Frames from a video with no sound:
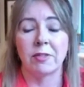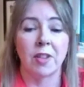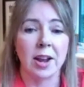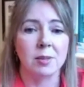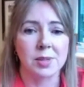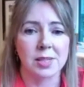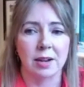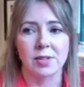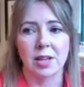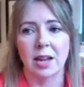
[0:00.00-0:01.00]
find
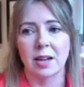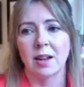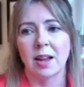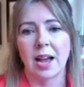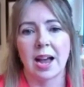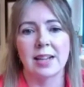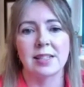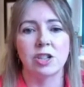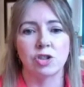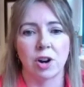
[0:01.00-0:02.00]
themselves in as
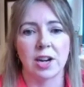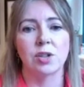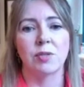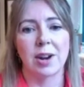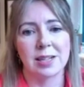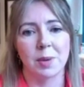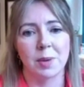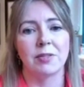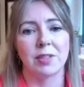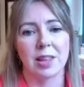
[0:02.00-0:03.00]
they try to raise
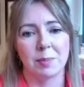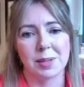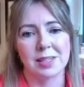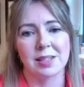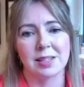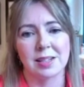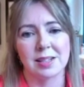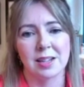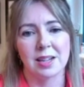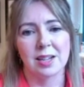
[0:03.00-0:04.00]
money for their
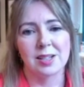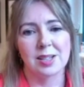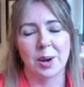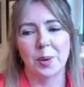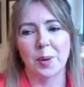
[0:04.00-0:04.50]
businesses. So,